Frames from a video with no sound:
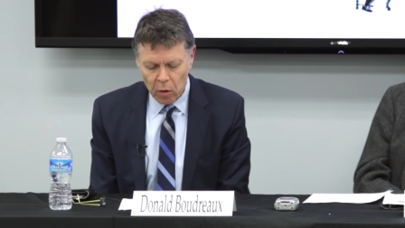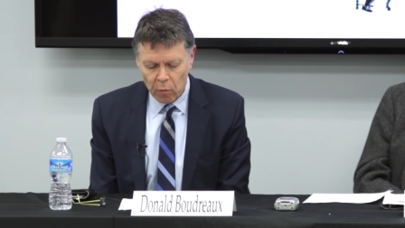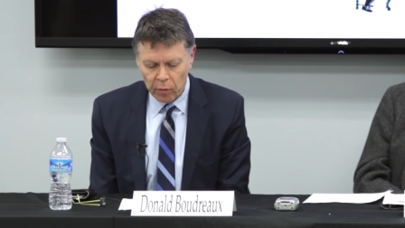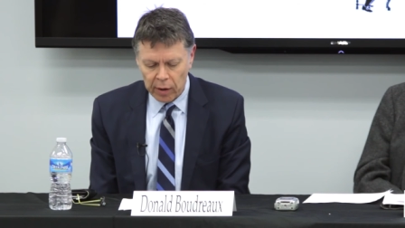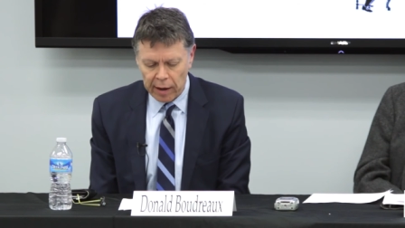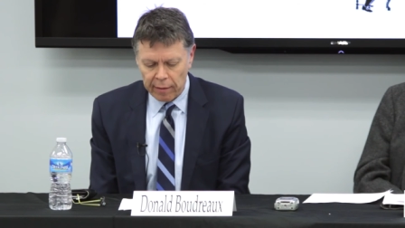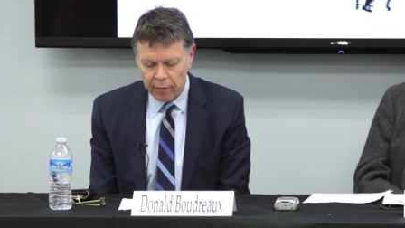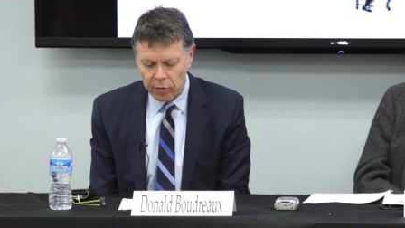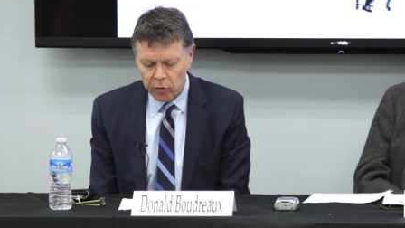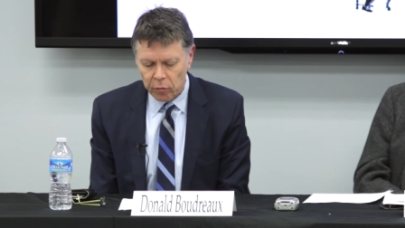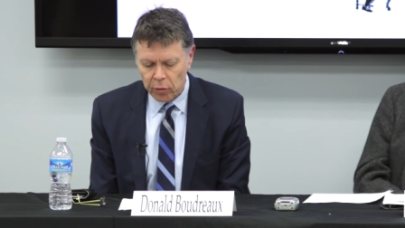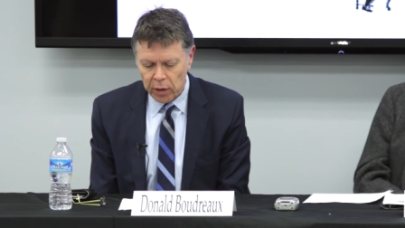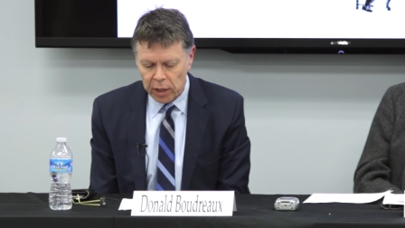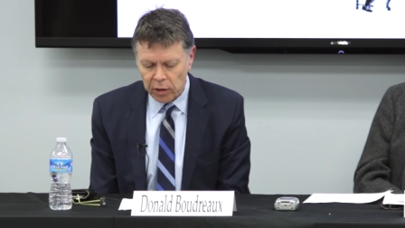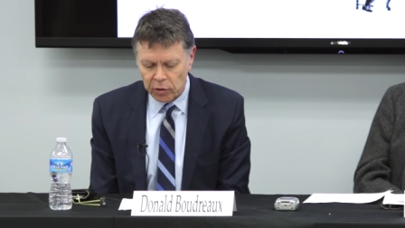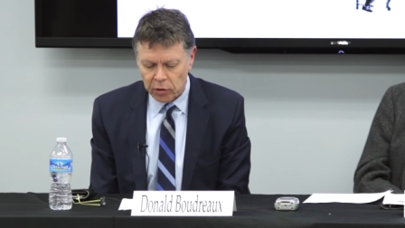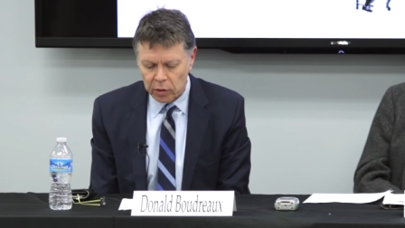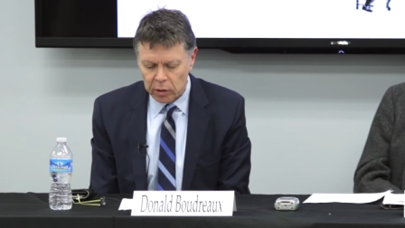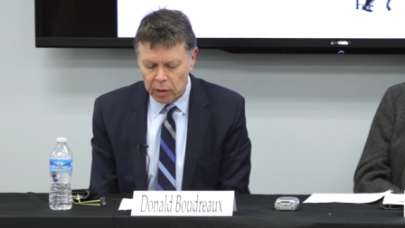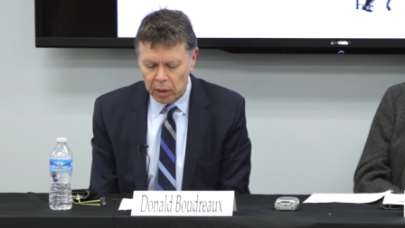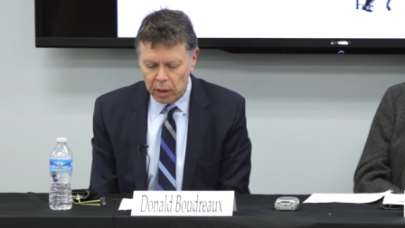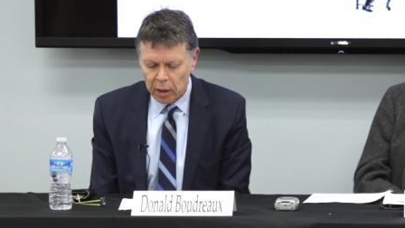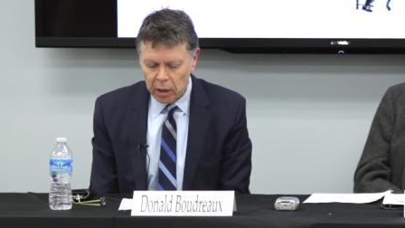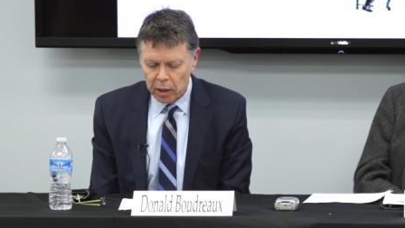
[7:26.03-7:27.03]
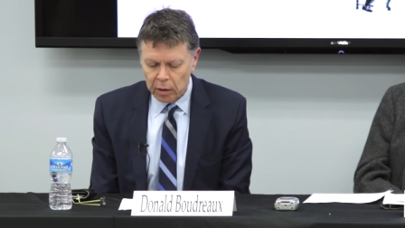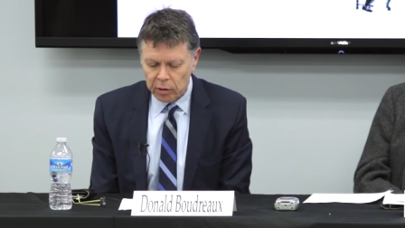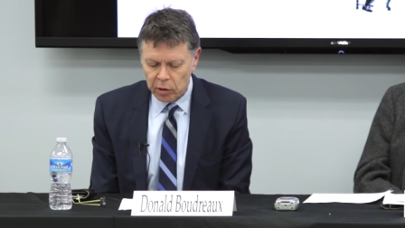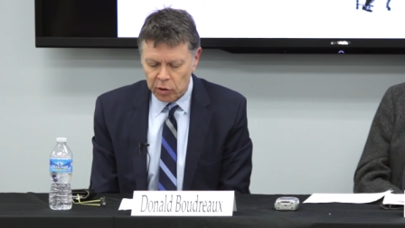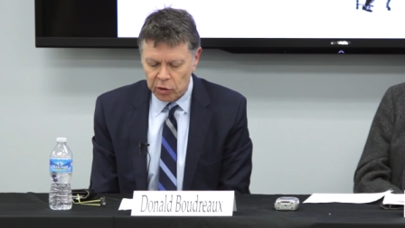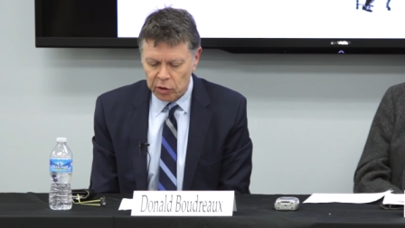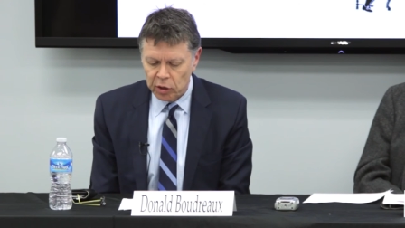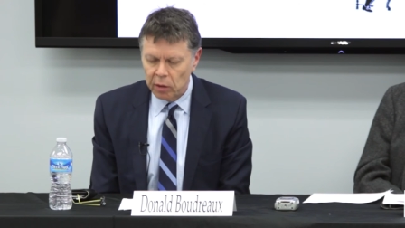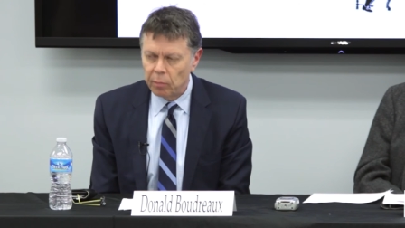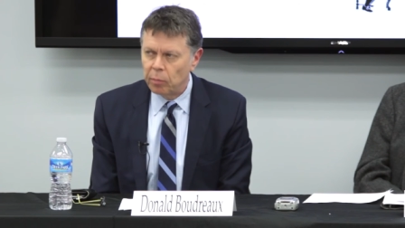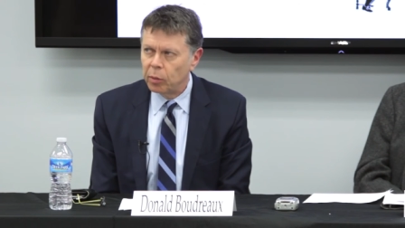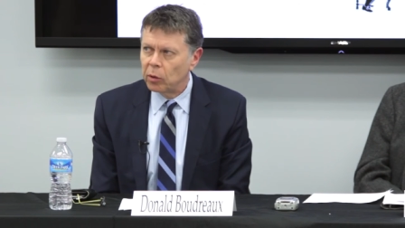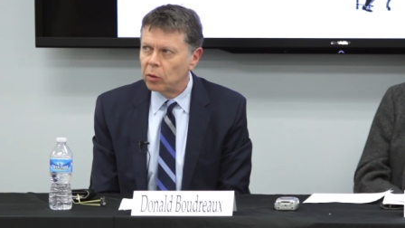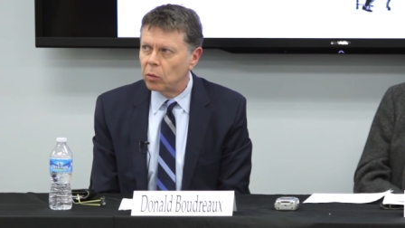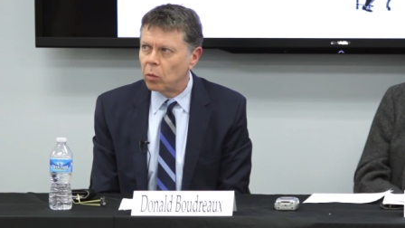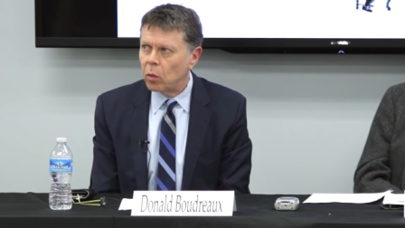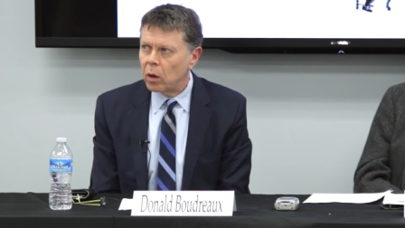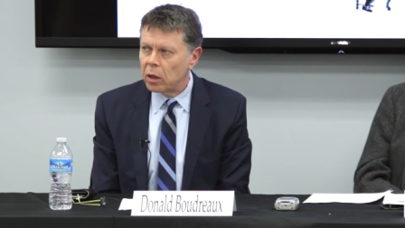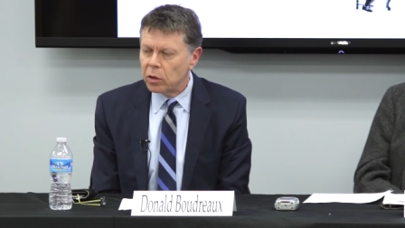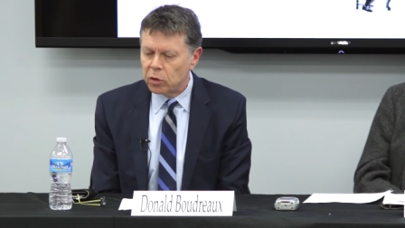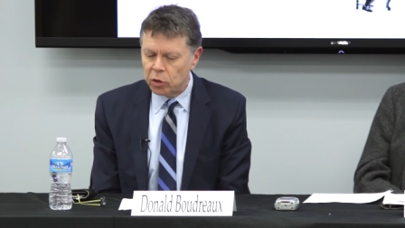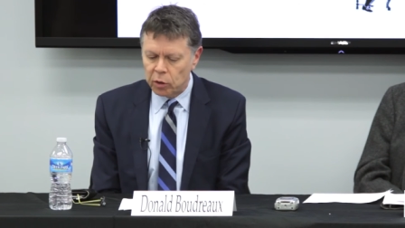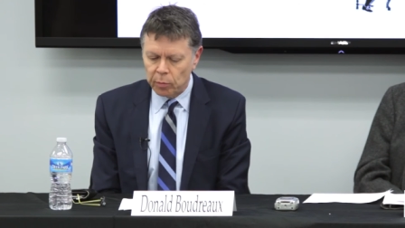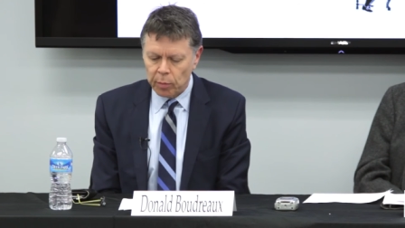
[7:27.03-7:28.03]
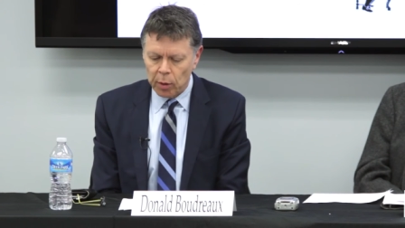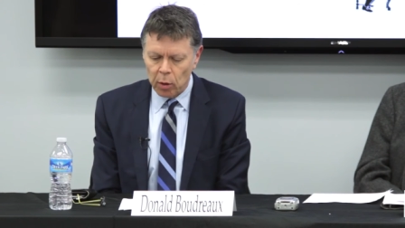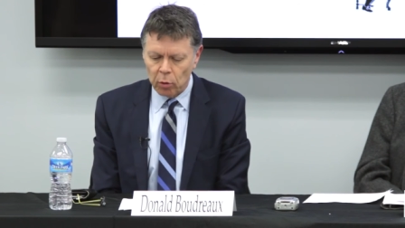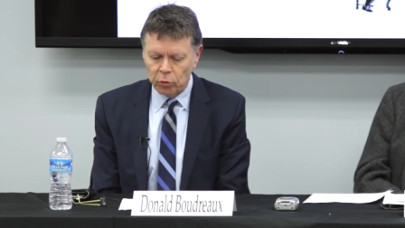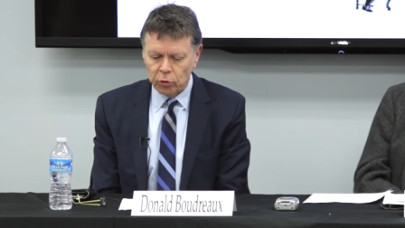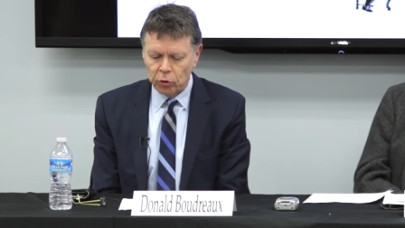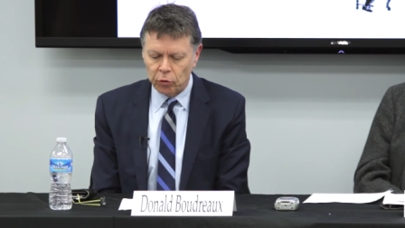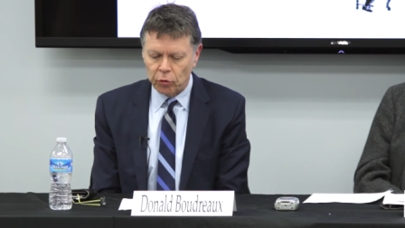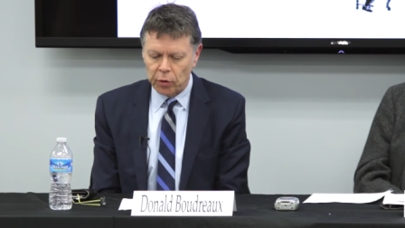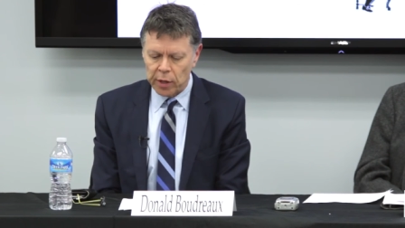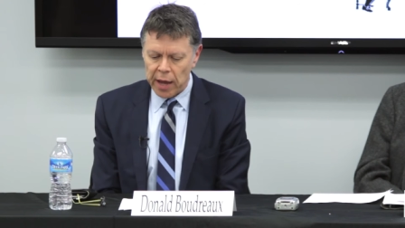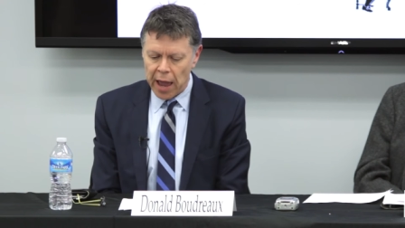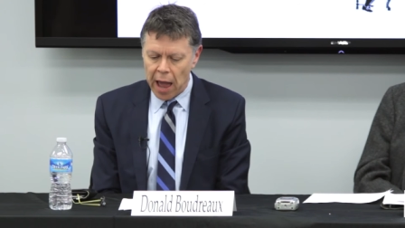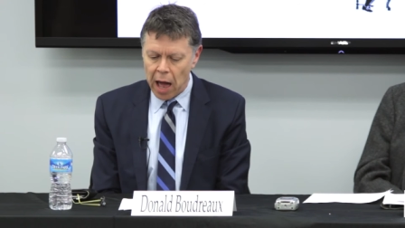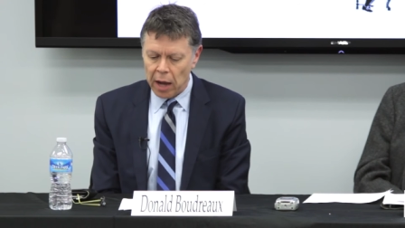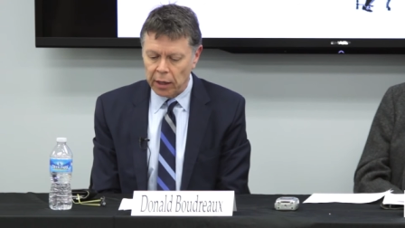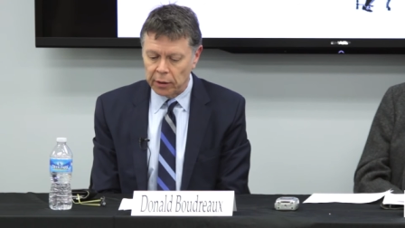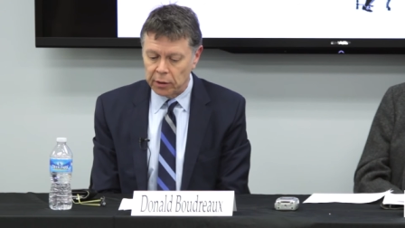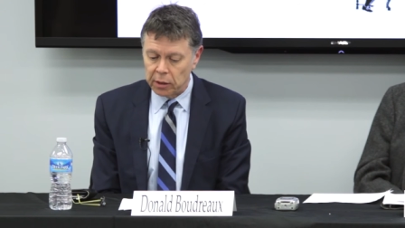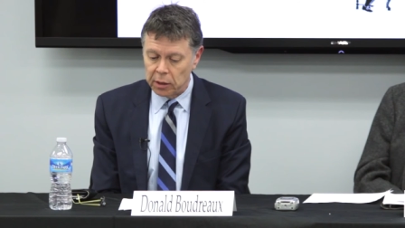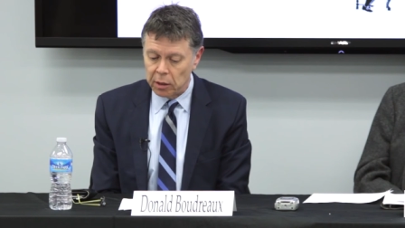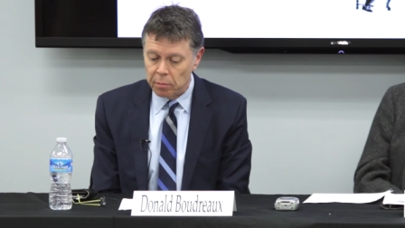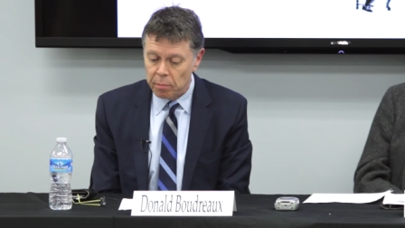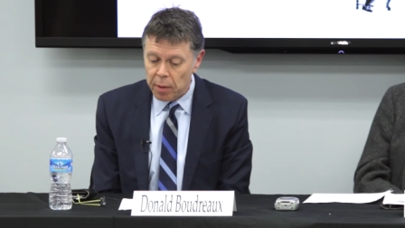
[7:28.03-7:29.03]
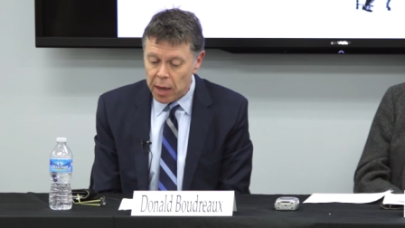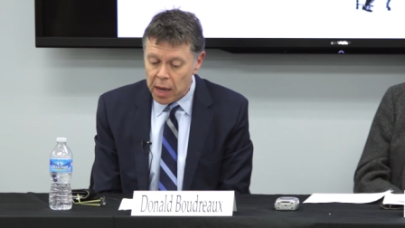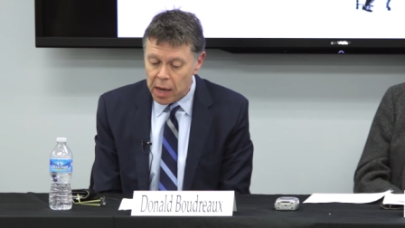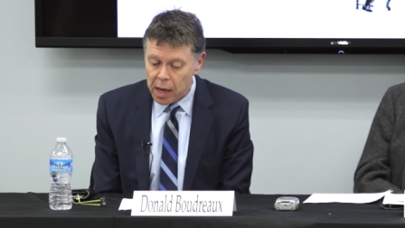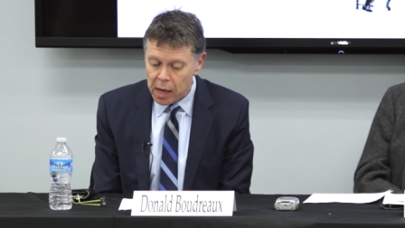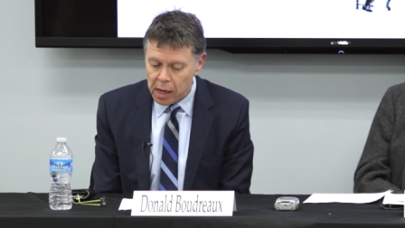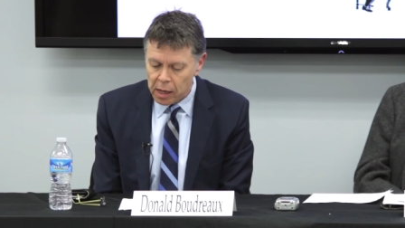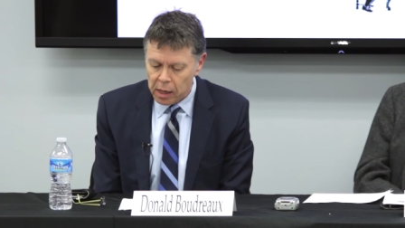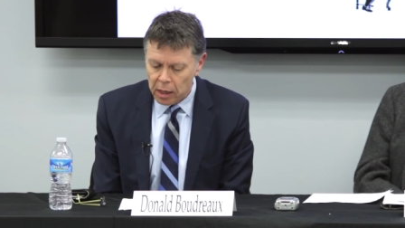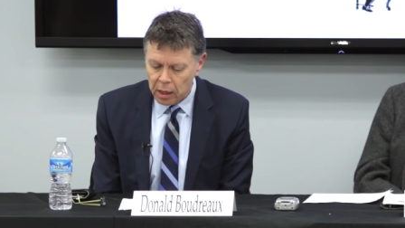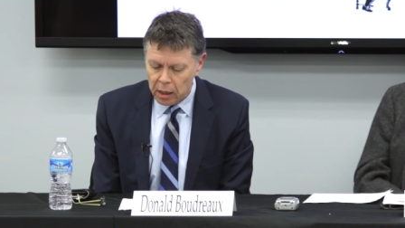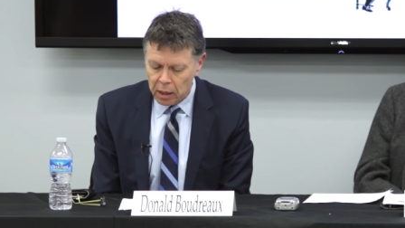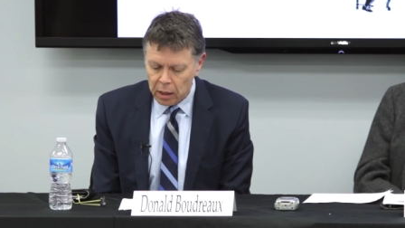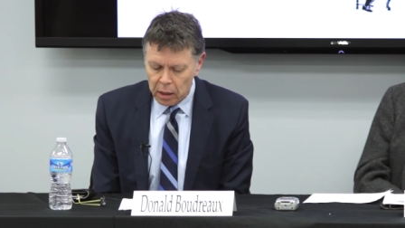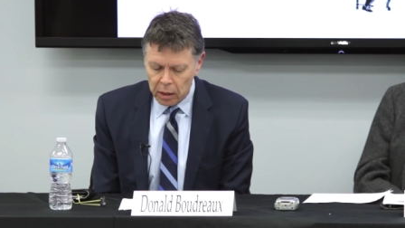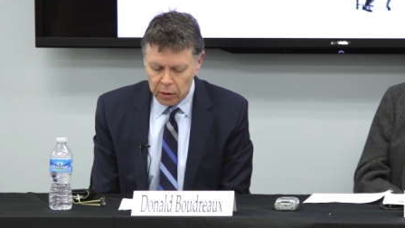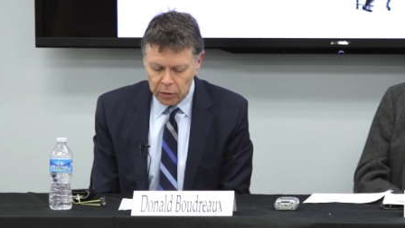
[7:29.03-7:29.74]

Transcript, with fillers: Whatever the reason, the simpler one supposes reality to be,